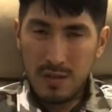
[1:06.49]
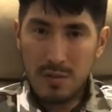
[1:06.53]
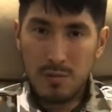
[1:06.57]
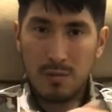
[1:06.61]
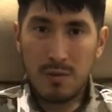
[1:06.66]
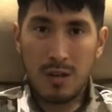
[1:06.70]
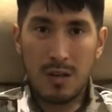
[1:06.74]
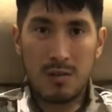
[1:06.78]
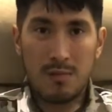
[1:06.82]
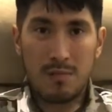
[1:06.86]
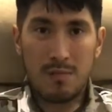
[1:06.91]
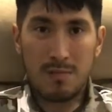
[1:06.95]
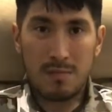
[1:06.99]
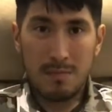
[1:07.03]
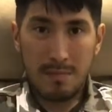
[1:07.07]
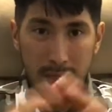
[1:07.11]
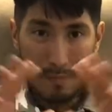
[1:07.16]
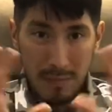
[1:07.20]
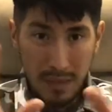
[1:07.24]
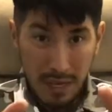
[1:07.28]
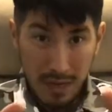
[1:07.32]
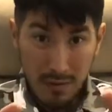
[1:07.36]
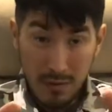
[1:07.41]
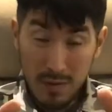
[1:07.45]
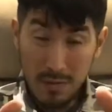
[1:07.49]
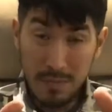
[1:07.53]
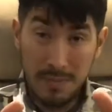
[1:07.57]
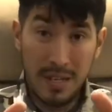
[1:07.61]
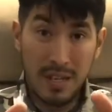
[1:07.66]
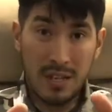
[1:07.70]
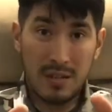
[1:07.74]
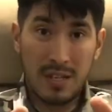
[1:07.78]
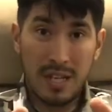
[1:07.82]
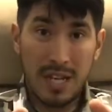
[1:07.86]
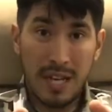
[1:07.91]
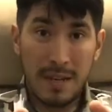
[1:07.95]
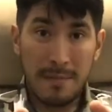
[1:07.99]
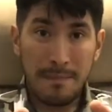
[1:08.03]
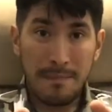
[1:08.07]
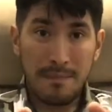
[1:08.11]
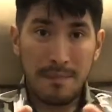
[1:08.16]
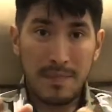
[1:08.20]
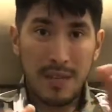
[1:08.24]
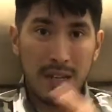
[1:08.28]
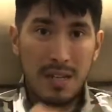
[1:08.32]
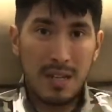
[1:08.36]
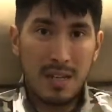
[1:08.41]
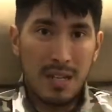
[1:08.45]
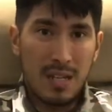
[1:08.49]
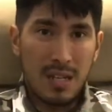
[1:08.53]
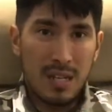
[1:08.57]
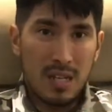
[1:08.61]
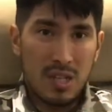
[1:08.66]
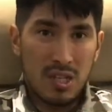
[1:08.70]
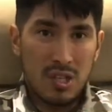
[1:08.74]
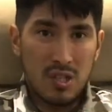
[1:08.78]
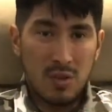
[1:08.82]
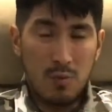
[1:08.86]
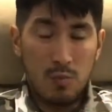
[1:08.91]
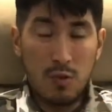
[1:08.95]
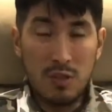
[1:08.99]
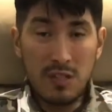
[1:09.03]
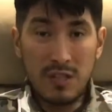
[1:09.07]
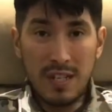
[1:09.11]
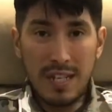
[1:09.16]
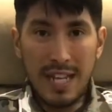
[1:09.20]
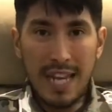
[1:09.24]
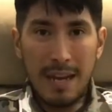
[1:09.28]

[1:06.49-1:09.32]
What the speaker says: Well, bear with me, okay? So what's going to